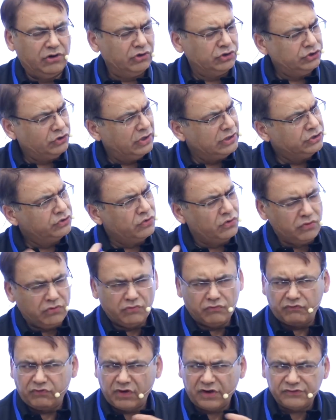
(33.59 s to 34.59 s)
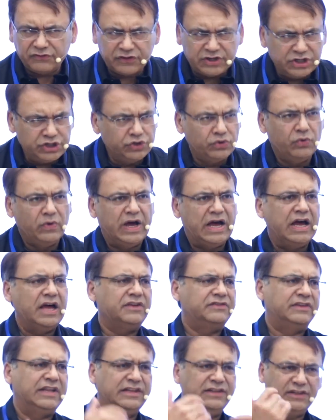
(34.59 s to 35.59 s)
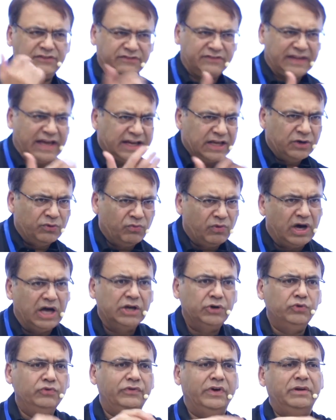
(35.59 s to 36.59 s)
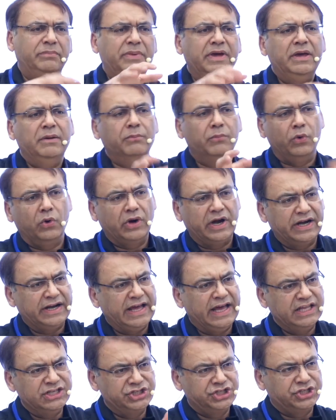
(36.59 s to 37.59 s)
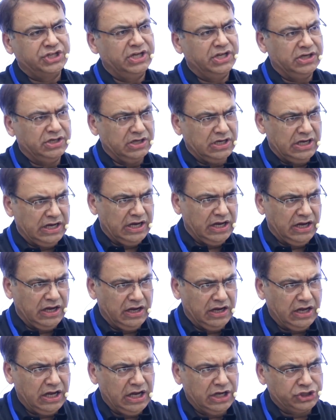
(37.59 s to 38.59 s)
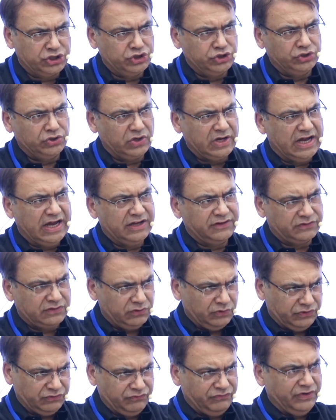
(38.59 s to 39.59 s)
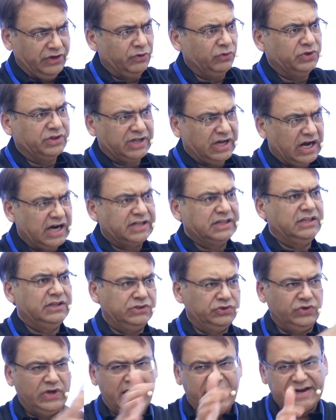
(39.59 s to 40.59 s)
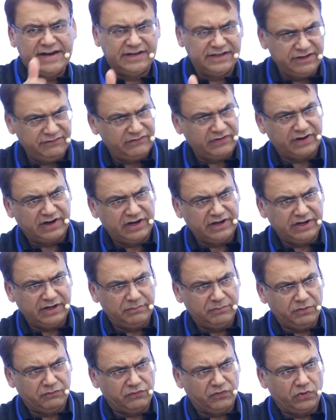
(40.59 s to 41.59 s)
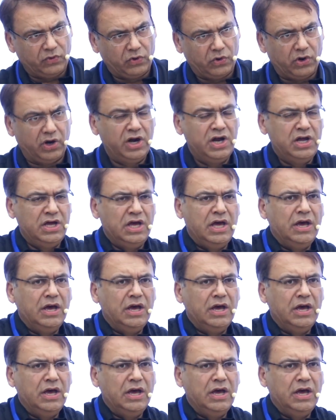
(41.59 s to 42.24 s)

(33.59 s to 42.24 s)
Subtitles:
you'll do first EUS, then the second one we will pay more attention to you guys where we thought you had a difficulty before.